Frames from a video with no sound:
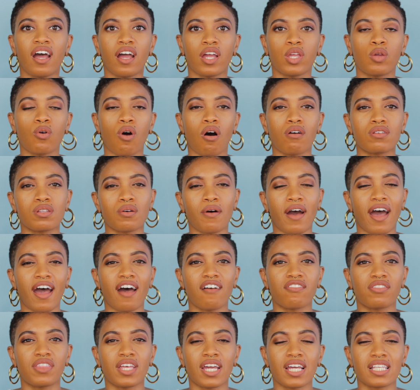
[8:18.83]
You also
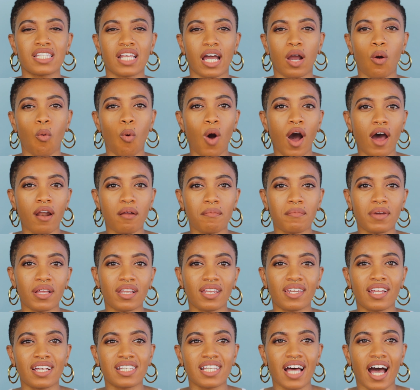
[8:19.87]
have things like
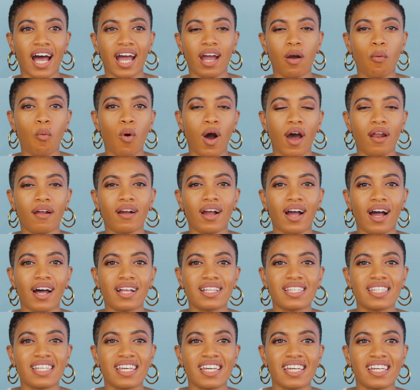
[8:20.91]
watermelon that's high in water
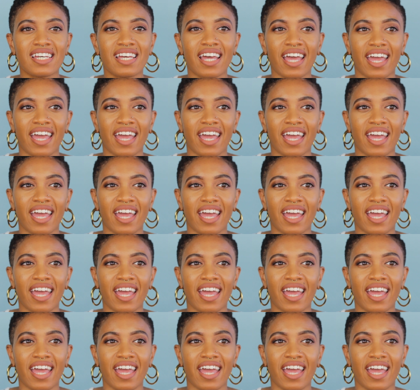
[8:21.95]
content,